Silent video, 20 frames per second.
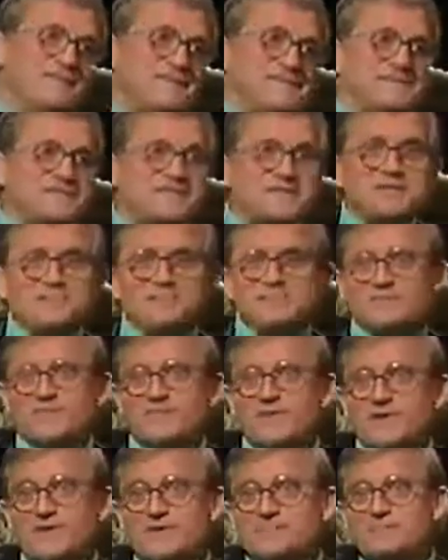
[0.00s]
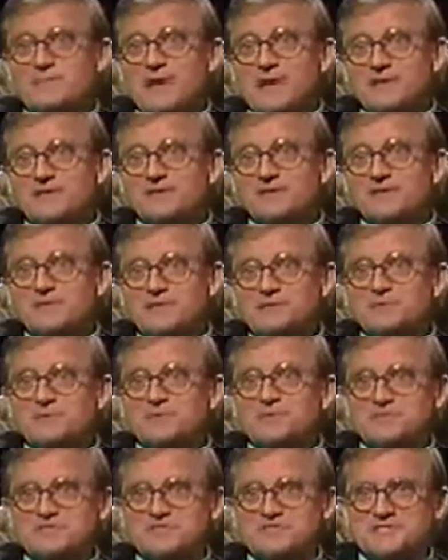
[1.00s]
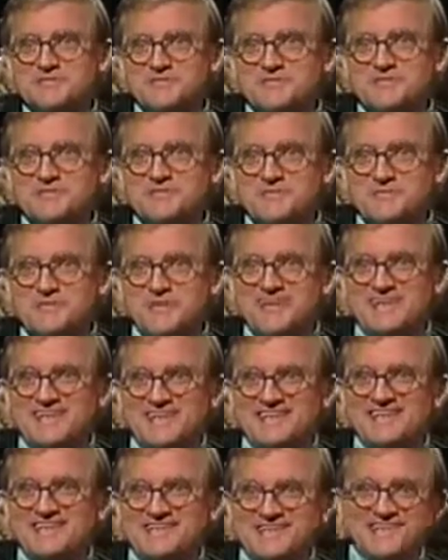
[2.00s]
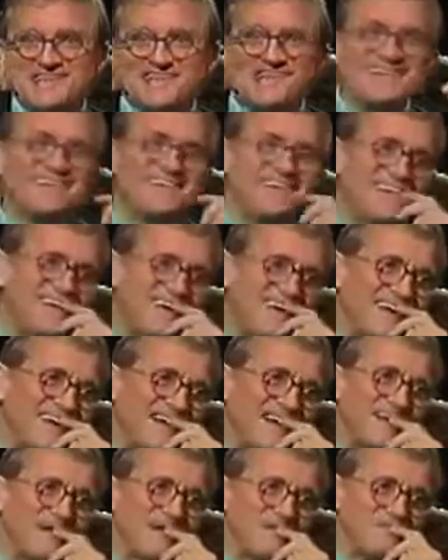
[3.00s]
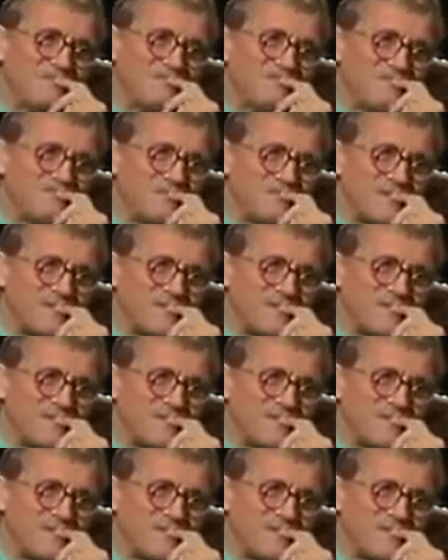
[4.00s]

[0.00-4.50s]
he seemed a very balanced person to me. And